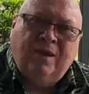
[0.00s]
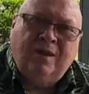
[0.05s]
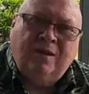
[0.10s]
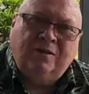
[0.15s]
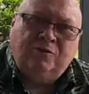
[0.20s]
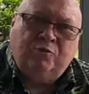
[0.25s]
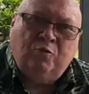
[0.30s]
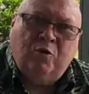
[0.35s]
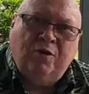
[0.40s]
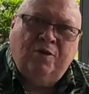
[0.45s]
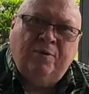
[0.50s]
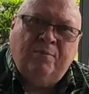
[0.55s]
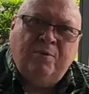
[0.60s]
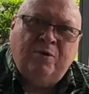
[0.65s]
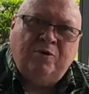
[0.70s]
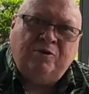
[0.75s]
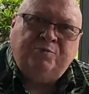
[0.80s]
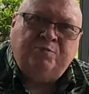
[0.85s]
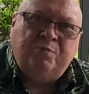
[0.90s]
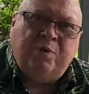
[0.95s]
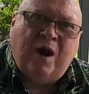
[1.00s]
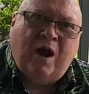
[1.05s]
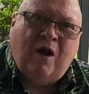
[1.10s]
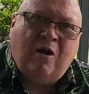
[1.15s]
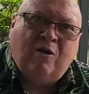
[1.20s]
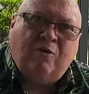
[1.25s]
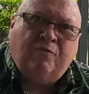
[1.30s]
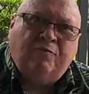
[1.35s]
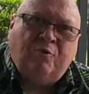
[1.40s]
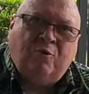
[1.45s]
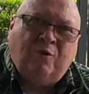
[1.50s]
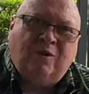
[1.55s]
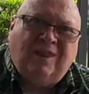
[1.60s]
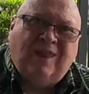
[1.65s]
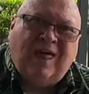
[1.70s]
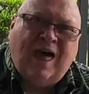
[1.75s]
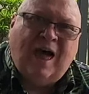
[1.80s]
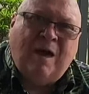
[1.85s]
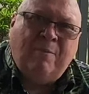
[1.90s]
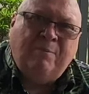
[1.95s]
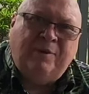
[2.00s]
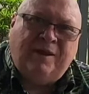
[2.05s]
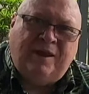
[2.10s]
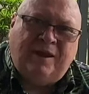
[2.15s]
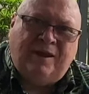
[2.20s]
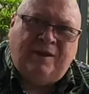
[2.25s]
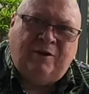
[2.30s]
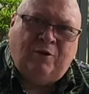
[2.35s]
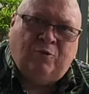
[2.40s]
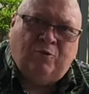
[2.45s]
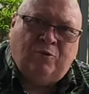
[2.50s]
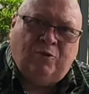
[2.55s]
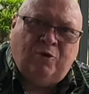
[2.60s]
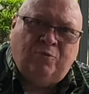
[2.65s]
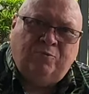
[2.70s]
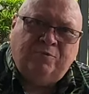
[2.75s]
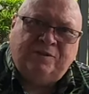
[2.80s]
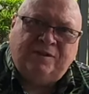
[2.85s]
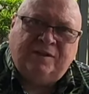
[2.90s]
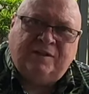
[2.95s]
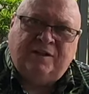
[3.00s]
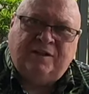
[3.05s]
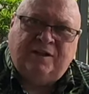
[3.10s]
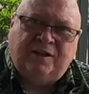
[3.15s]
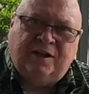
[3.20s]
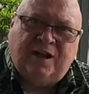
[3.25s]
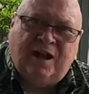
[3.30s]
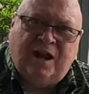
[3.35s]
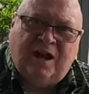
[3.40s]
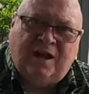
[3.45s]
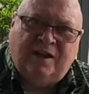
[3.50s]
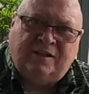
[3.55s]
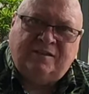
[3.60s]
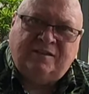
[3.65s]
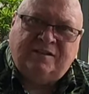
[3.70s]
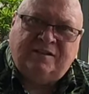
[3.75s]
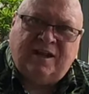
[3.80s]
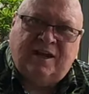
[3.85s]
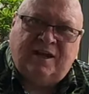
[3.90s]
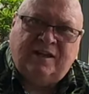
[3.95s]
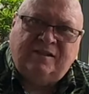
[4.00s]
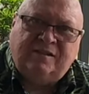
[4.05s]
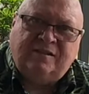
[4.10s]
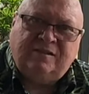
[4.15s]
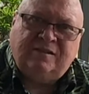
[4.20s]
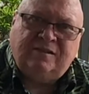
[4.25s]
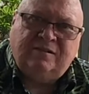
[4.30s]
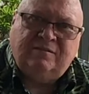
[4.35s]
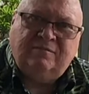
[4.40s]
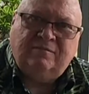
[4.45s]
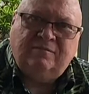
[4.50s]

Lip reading: It's one of the most powerful lobbying groups in the United States.